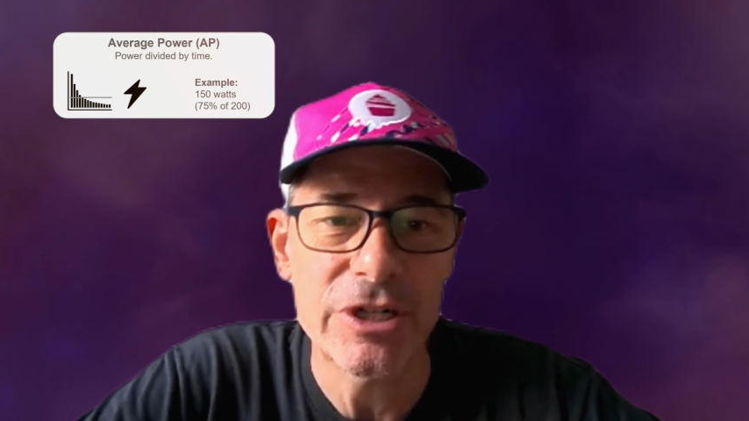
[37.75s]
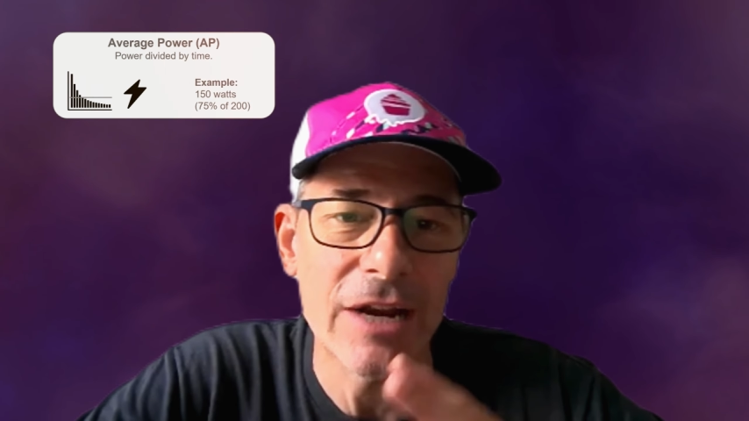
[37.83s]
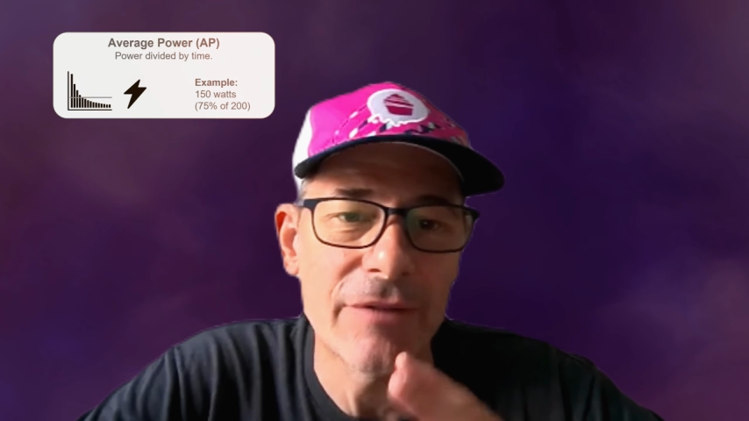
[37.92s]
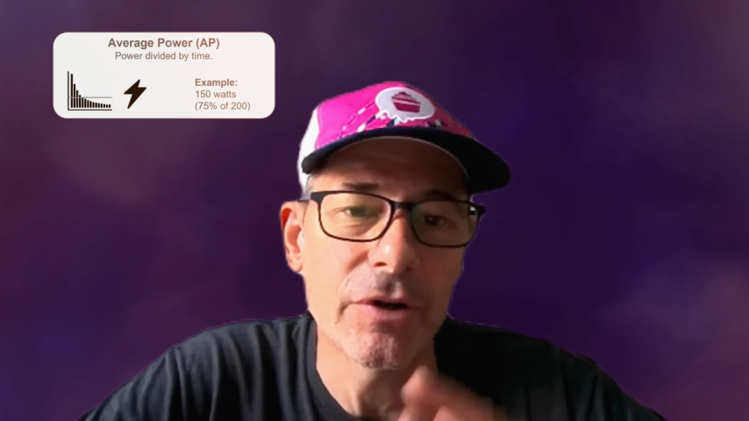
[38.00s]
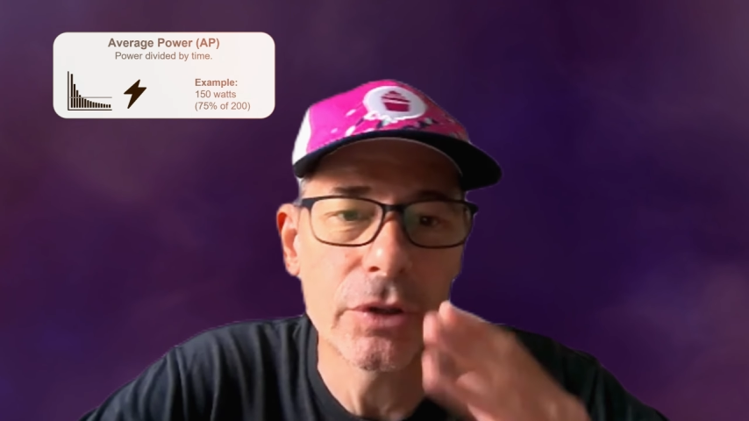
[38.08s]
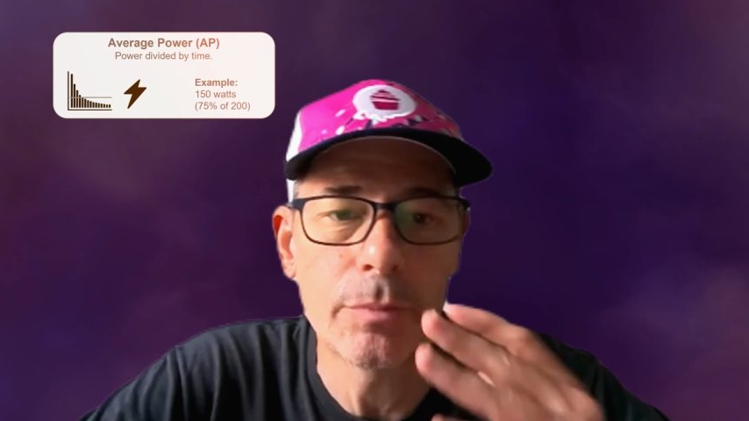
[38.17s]

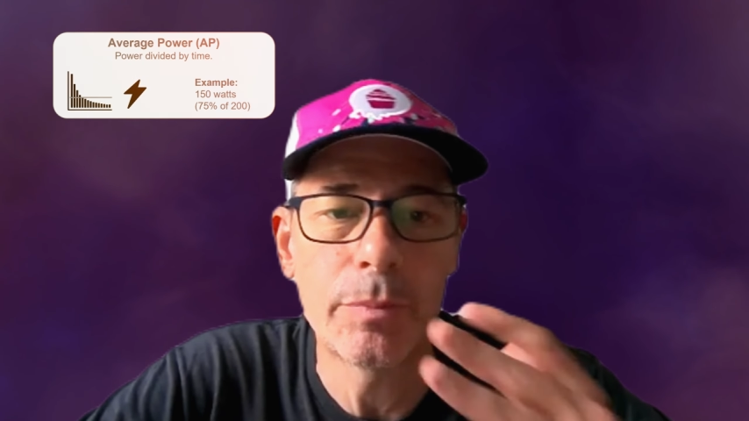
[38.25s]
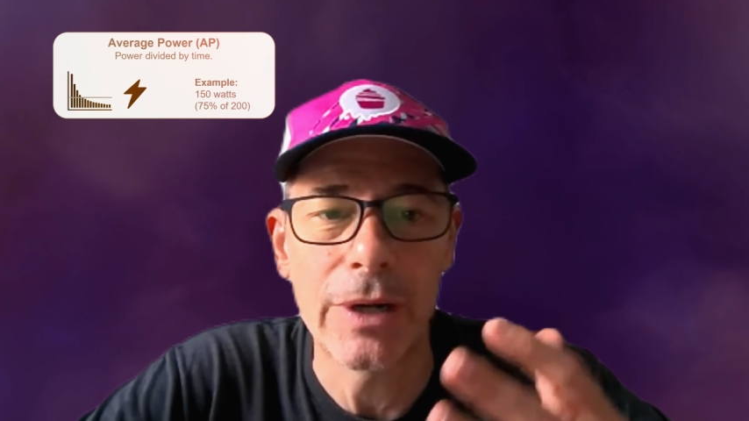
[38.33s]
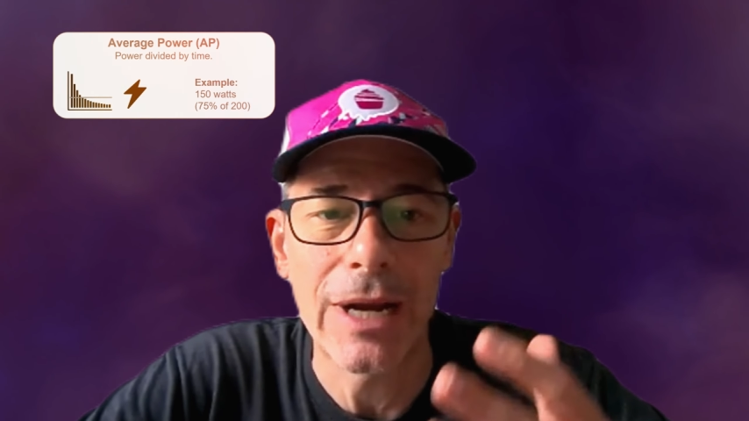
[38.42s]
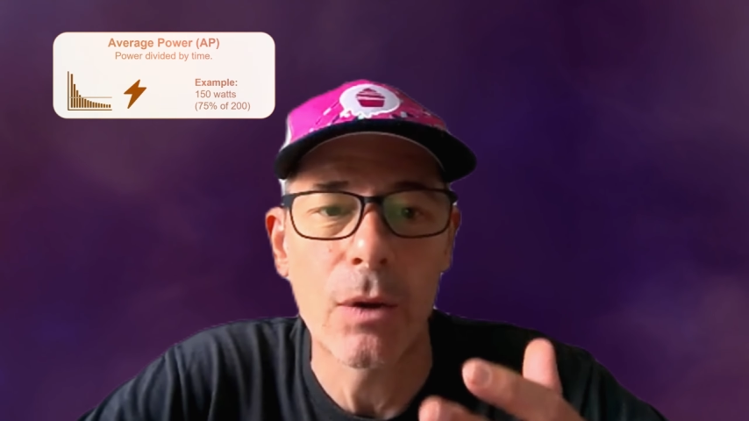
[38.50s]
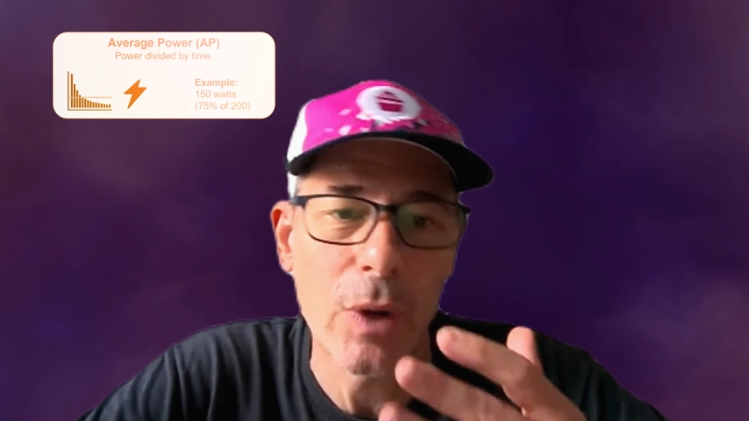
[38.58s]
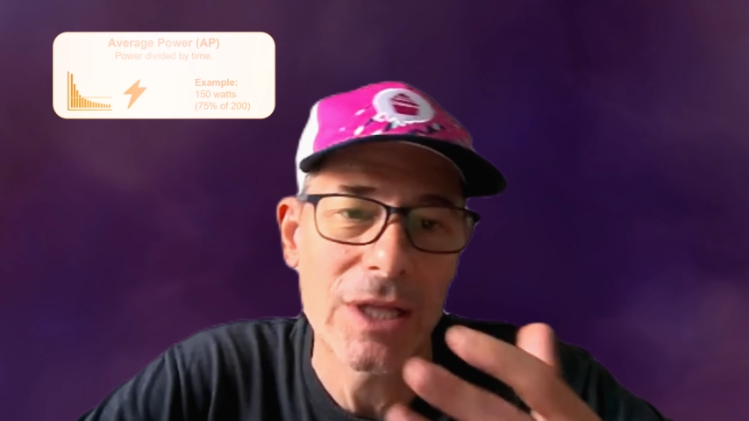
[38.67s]
effort you put
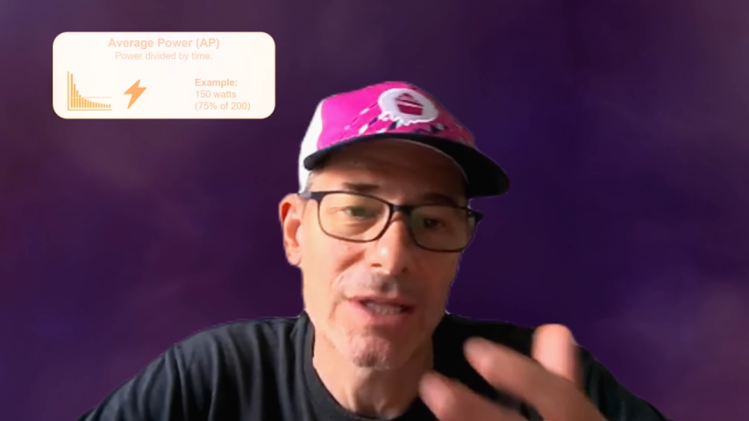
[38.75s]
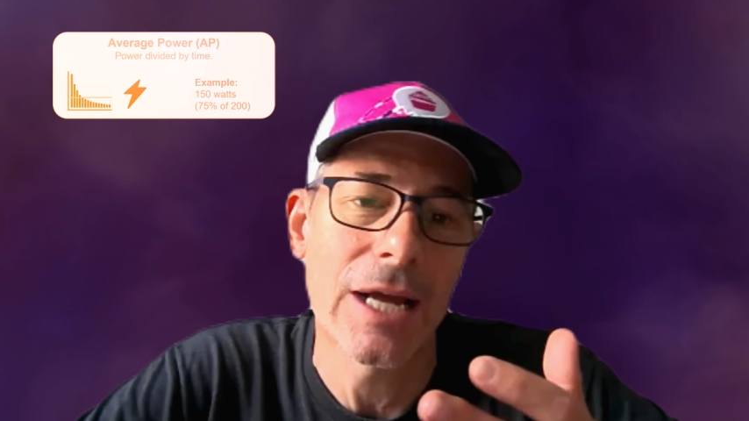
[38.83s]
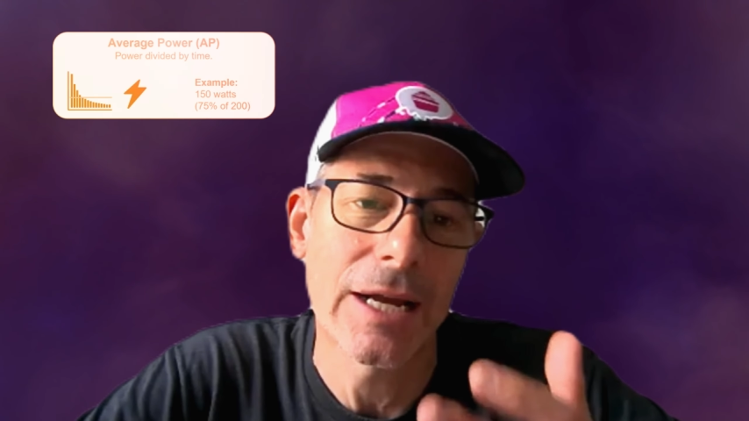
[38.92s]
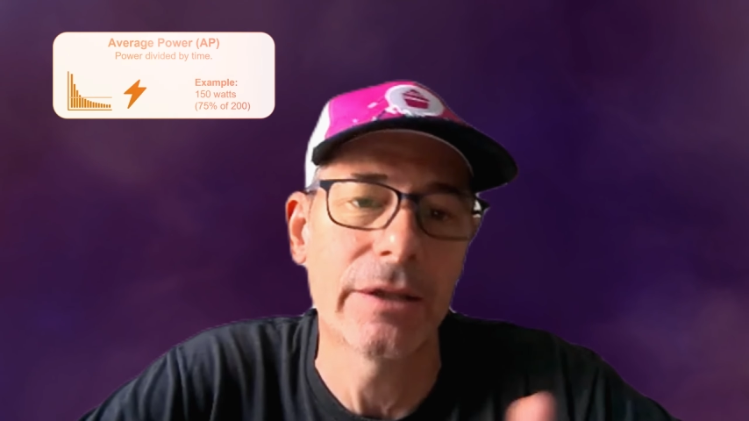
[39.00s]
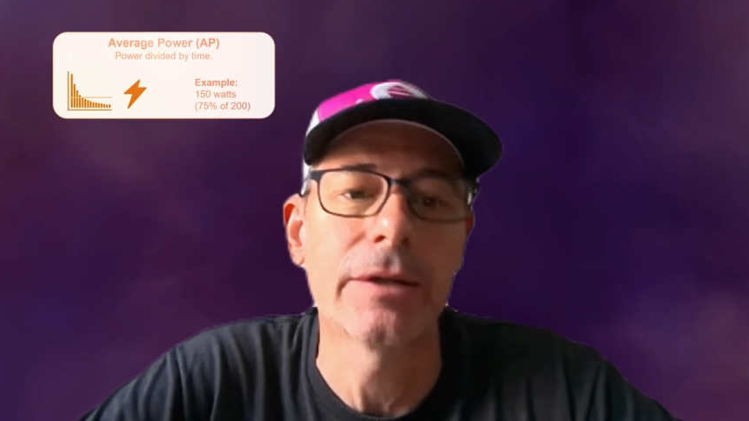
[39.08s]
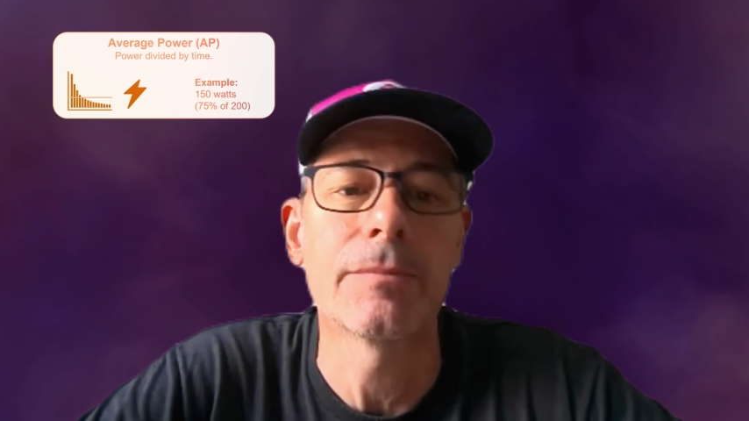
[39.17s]
out while
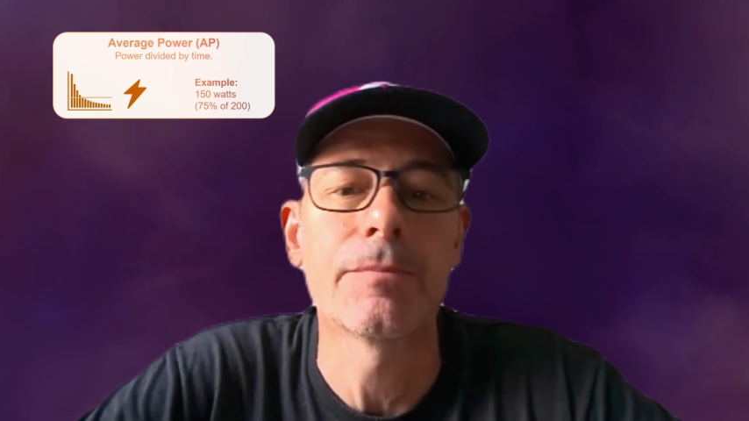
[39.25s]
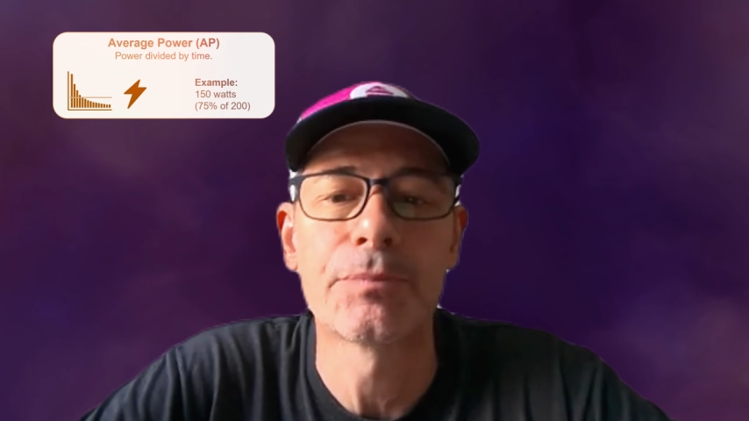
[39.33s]
cycling.